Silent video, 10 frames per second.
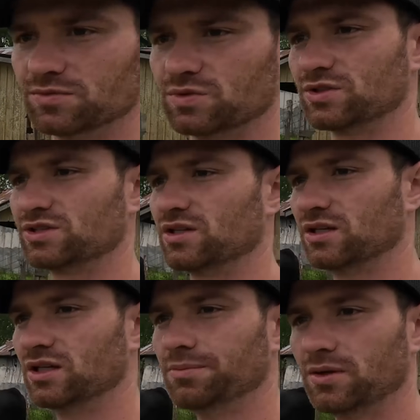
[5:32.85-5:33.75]
So we're just going
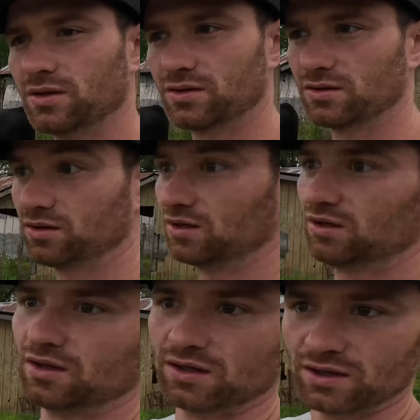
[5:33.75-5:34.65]
to keep,
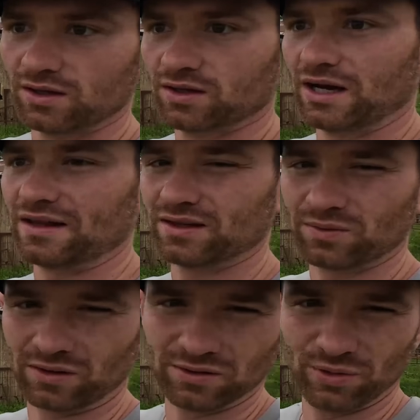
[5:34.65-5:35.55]
I think
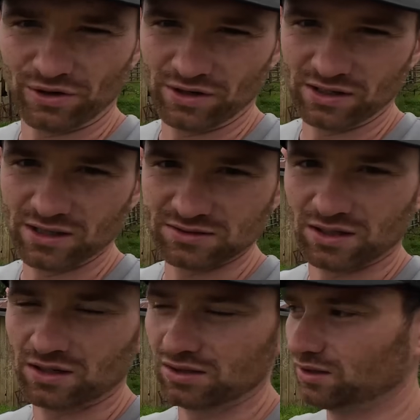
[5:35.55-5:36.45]
we're going to do 30 days,
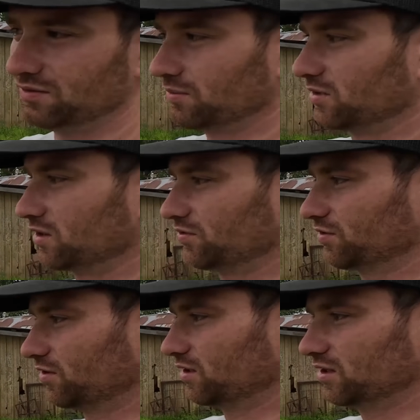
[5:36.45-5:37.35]
leave him in there for
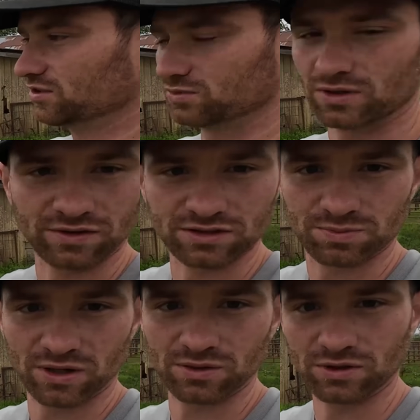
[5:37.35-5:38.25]
30 days. Whatever gets
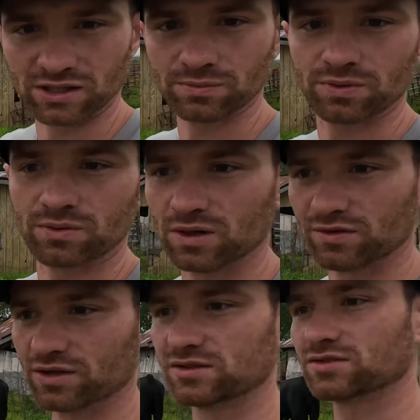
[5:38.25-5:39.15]
bred, we'll keep.
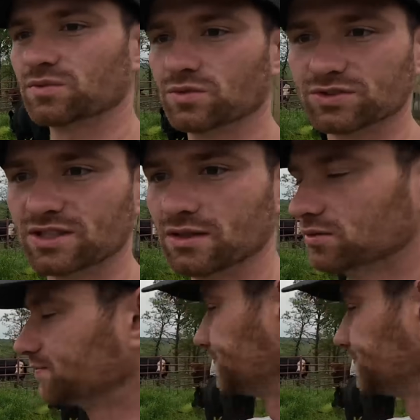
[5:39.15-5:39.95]
Whatever doesn't, we'll sell.